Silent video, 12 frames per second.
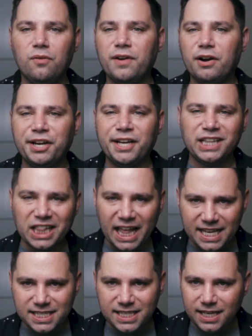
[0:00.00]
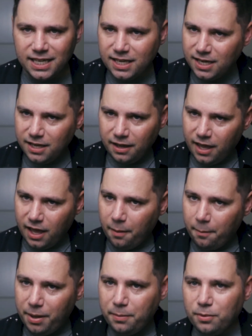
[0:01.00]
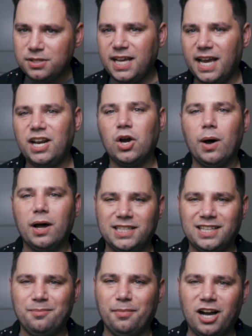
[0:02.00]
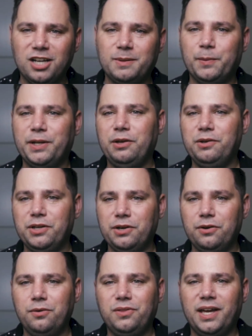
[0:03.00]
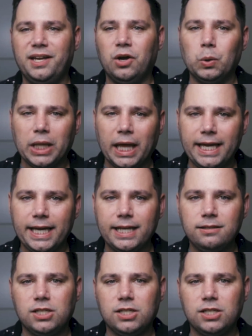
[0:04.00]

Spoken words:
very classic. People say to go outside the box, but when you do, they don't like it.